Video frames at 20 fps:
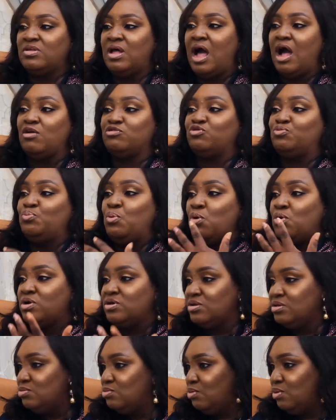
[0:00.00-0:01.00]

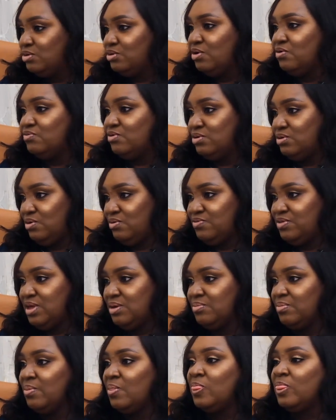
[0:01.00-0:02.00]
outspoken one of all of
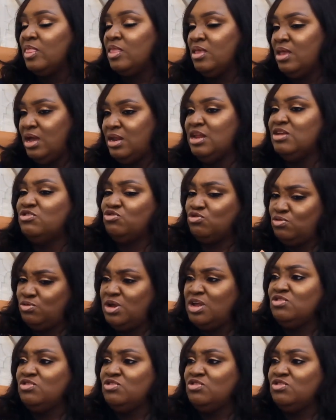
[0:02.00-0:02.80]
them. Yeah, the children